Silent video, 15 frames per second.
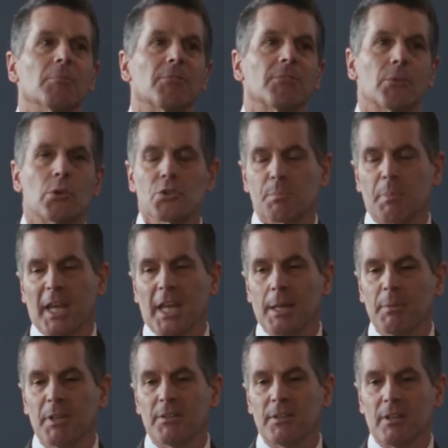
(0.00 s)
First
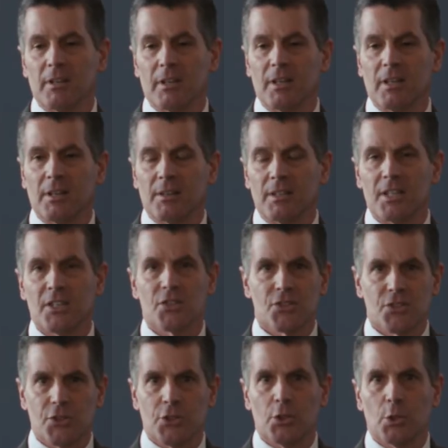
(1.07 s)
payment is
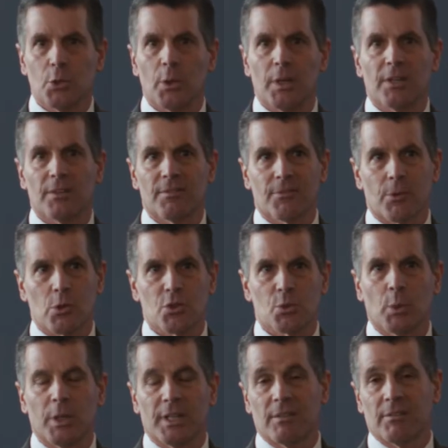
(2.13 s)
due in the first
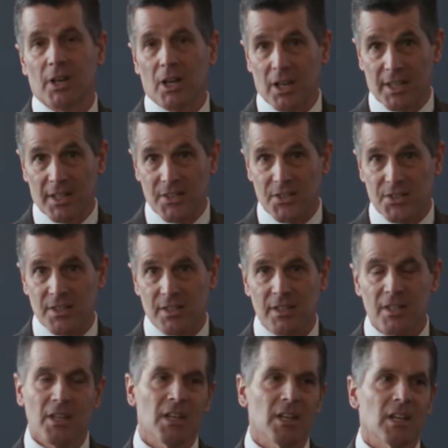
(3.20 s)
week of August.
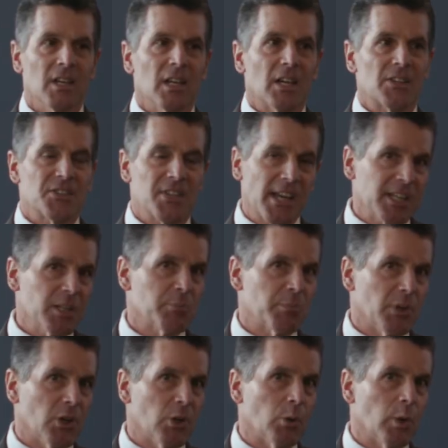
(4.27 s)
A second
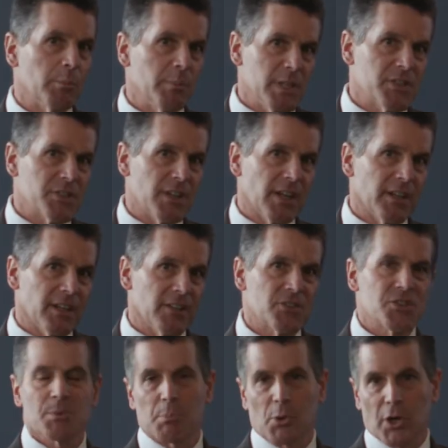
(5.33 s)
bill would be sent in
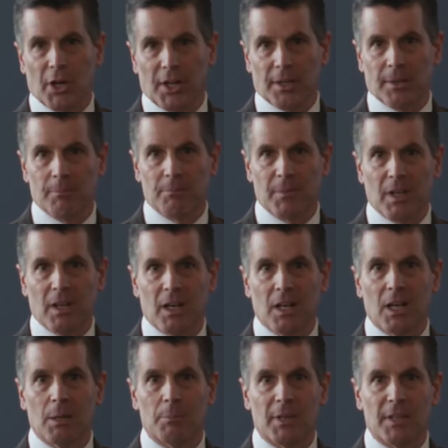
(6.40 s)
spring,
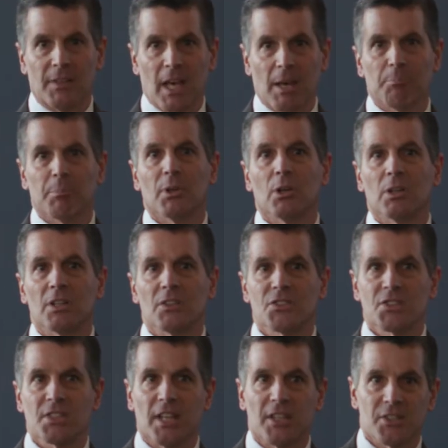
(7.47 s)
and that bill is
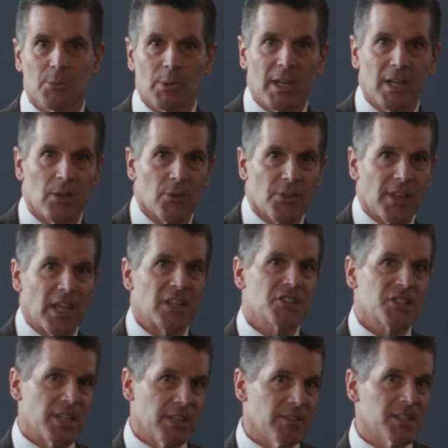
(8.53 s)
sent around
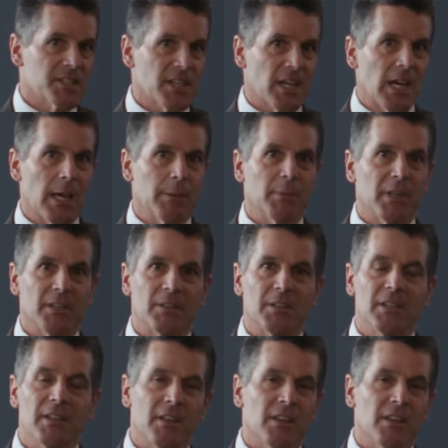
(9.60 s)
Thanksgiving time and